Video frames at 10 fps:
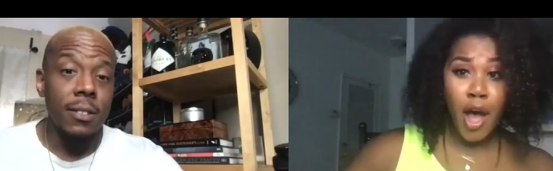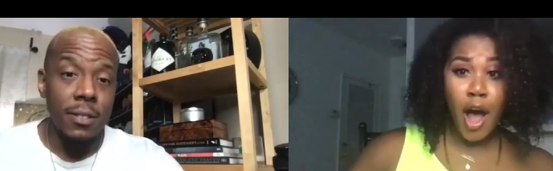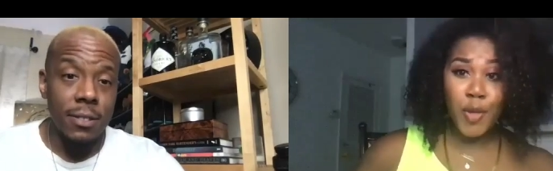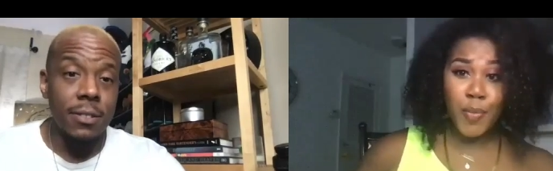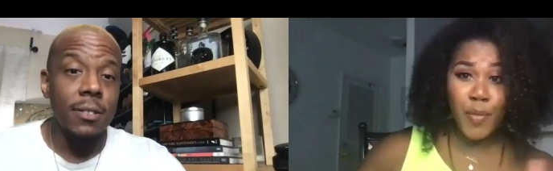
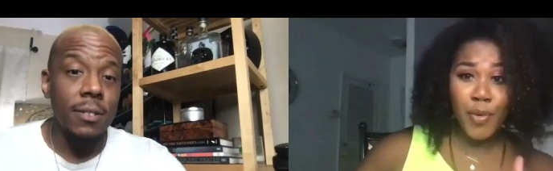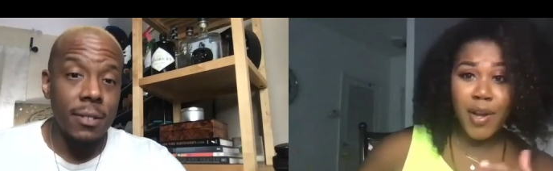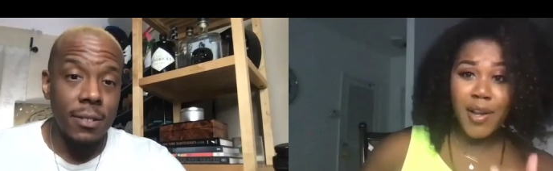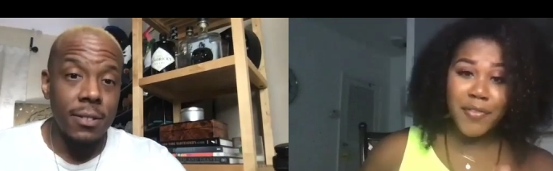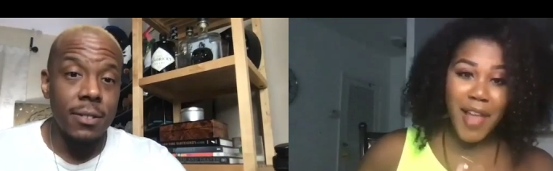Speaker 1: other people are
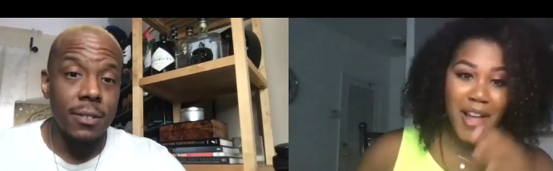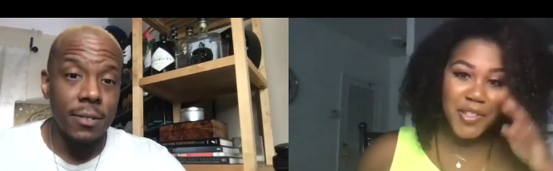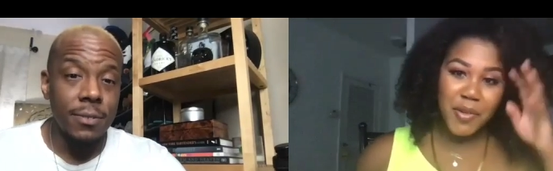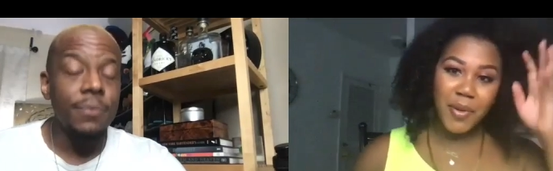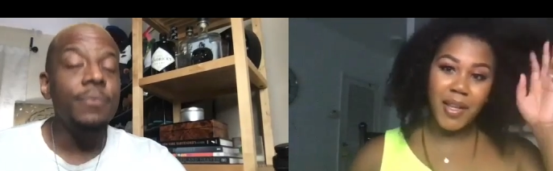going to flock
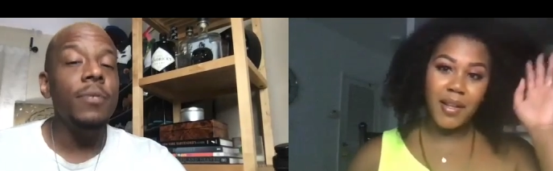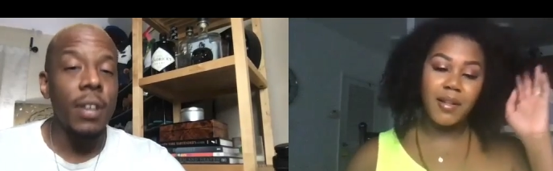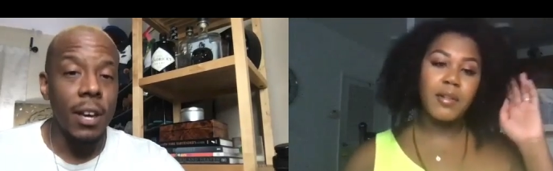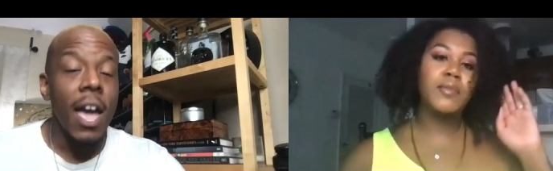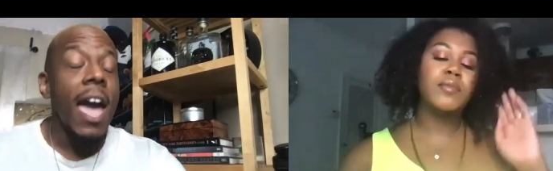to it.
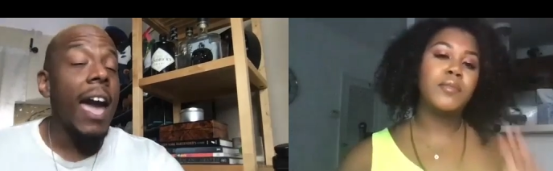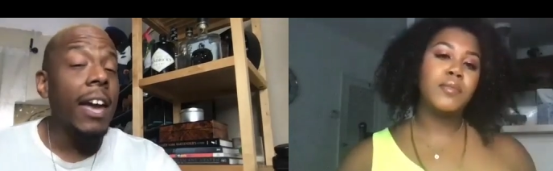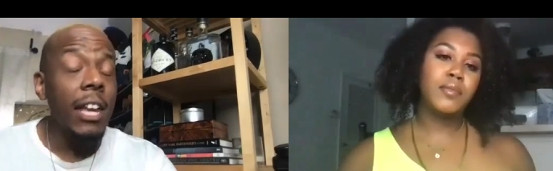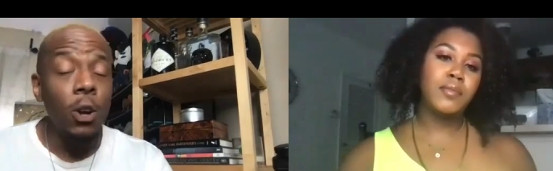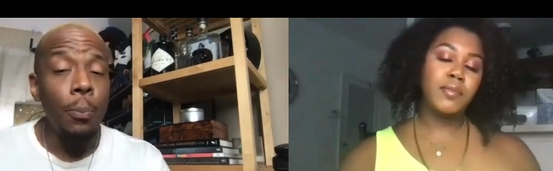
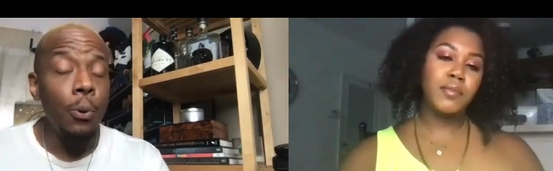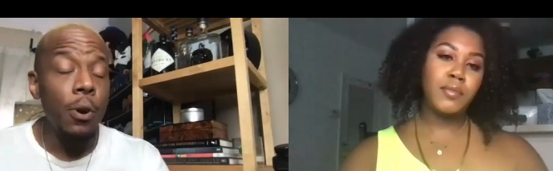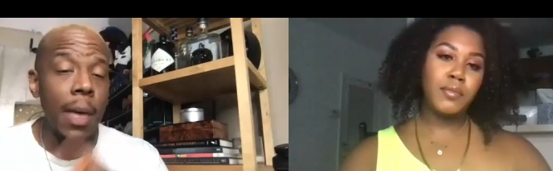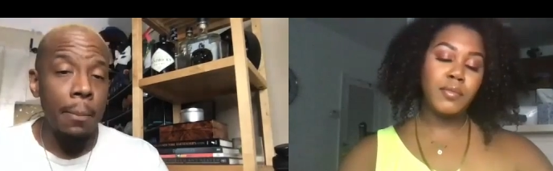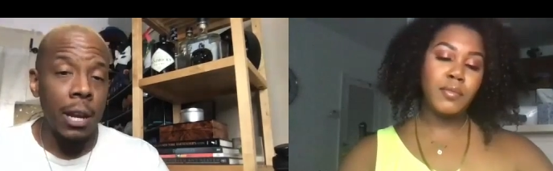
Speaker 2: And they don't pour
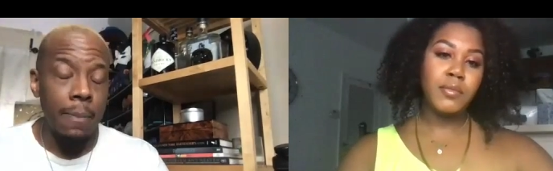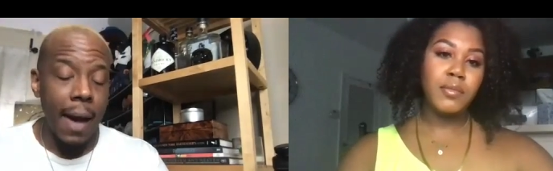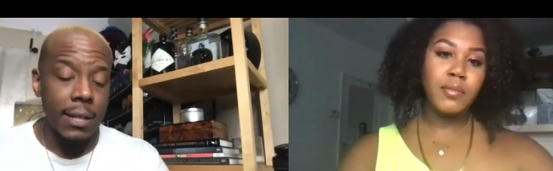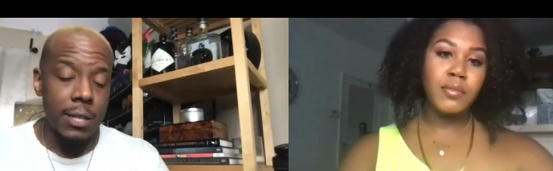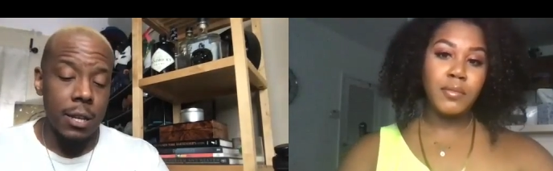that money
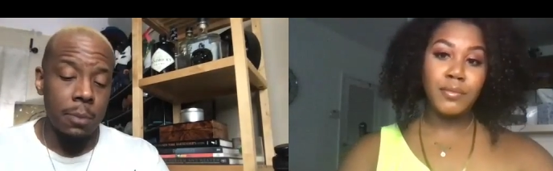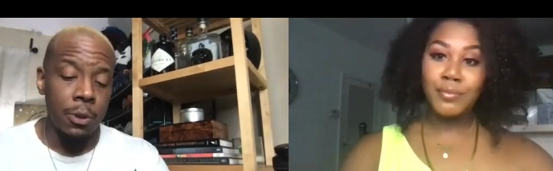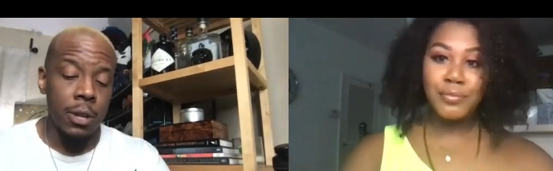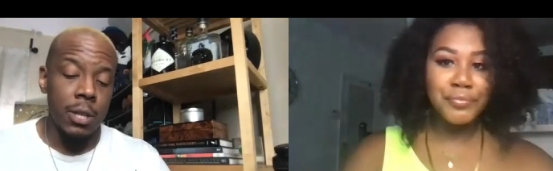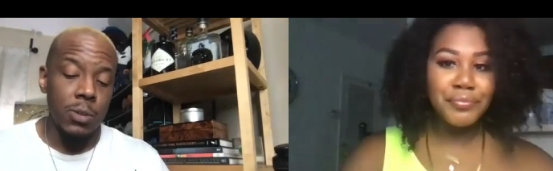back into the
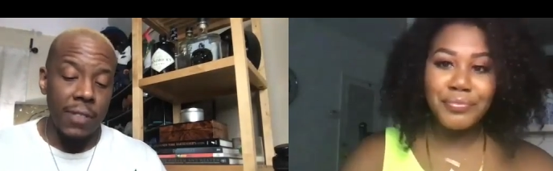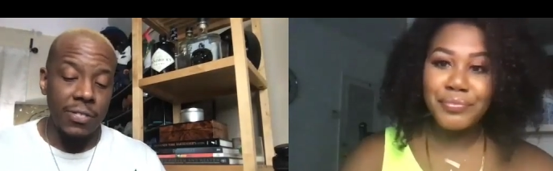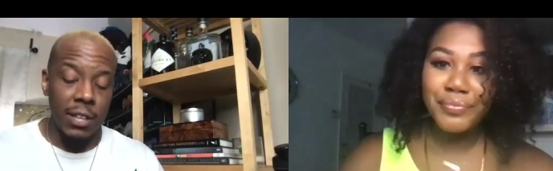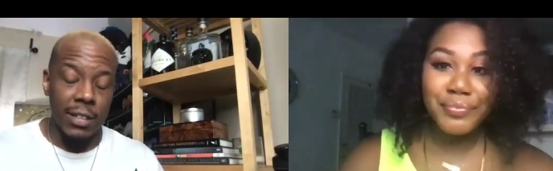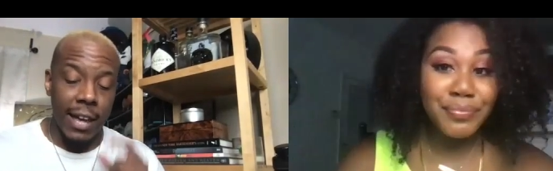community. So I
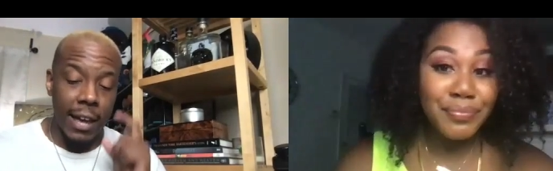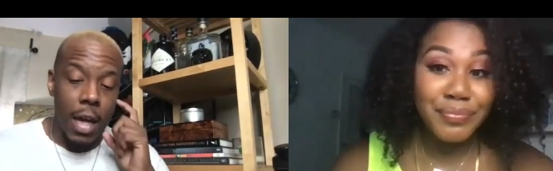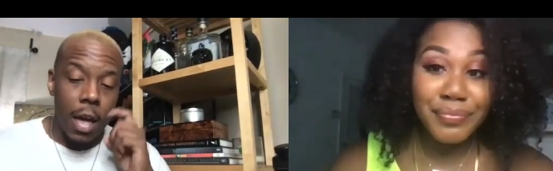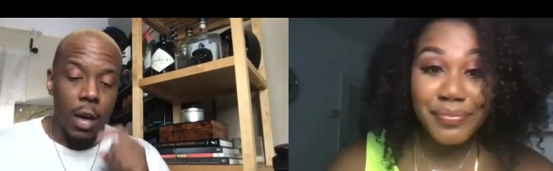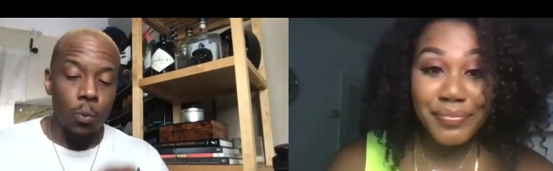think like
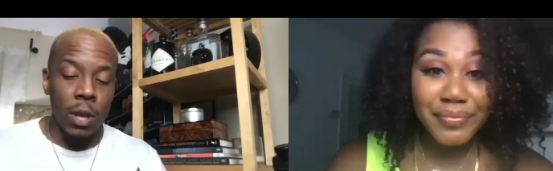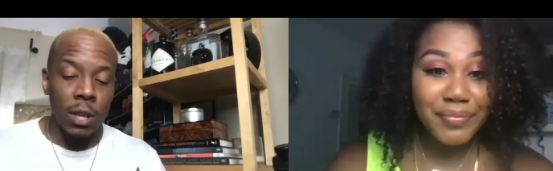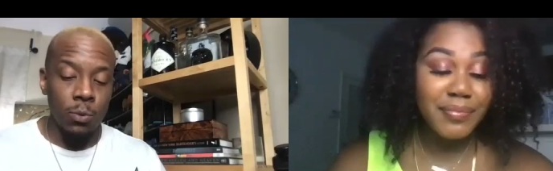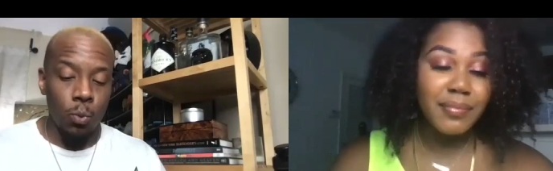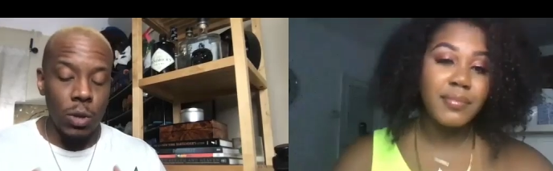mm-hmm.
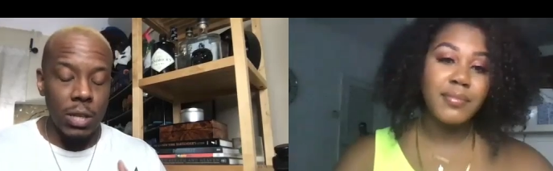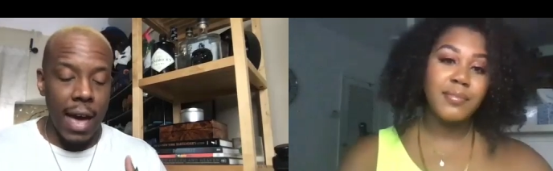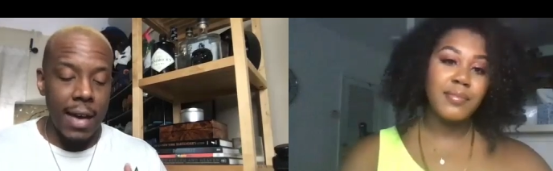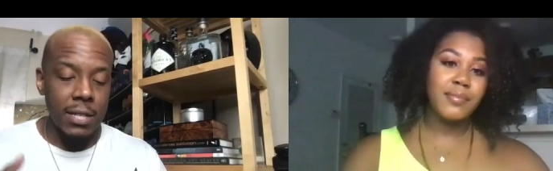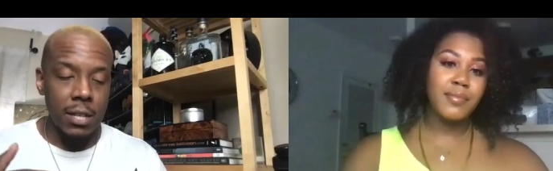when we,
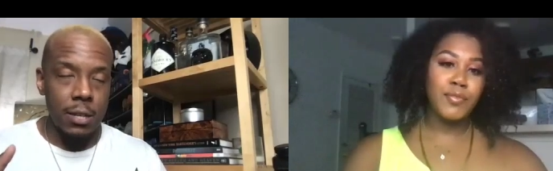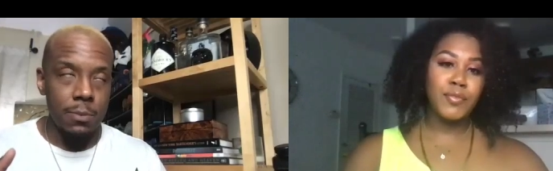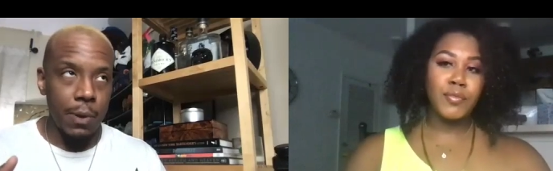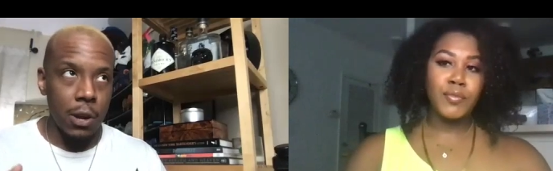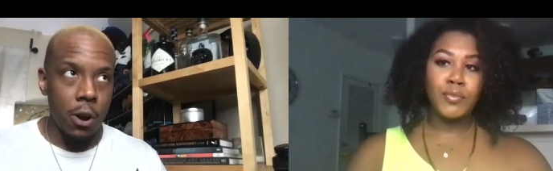as these
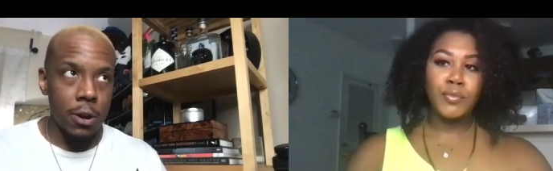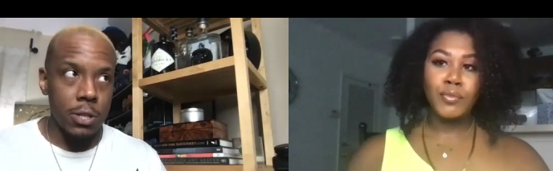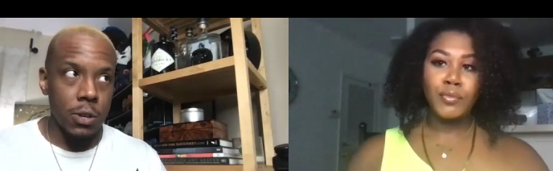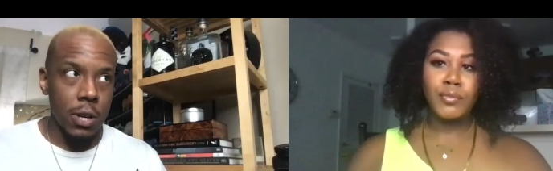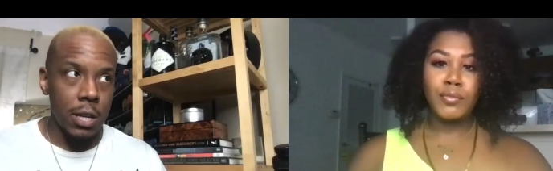big
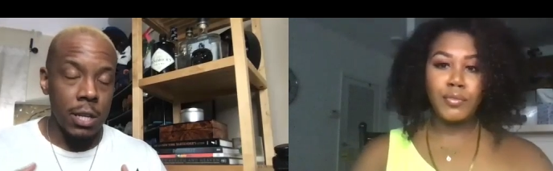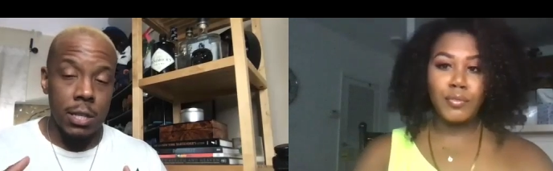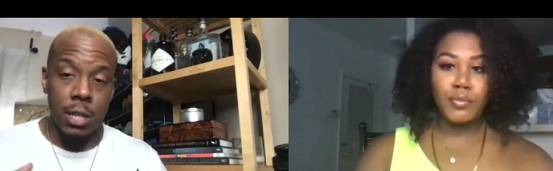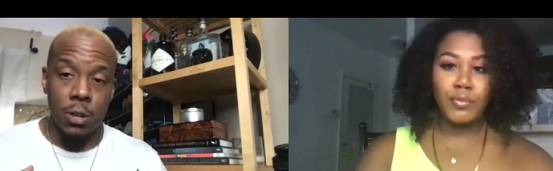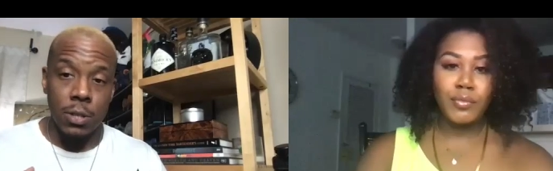artists are getting these
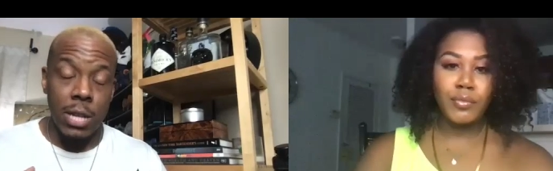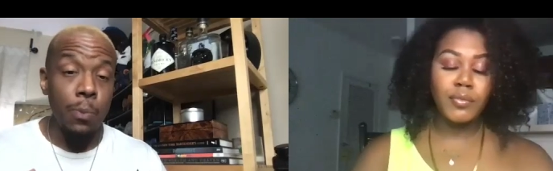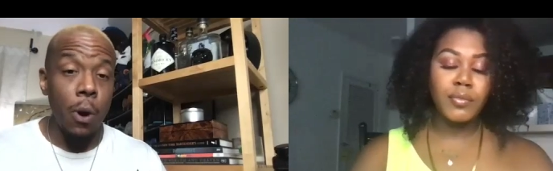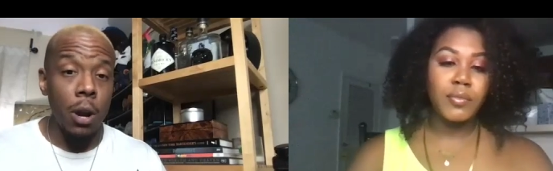deals, that's part of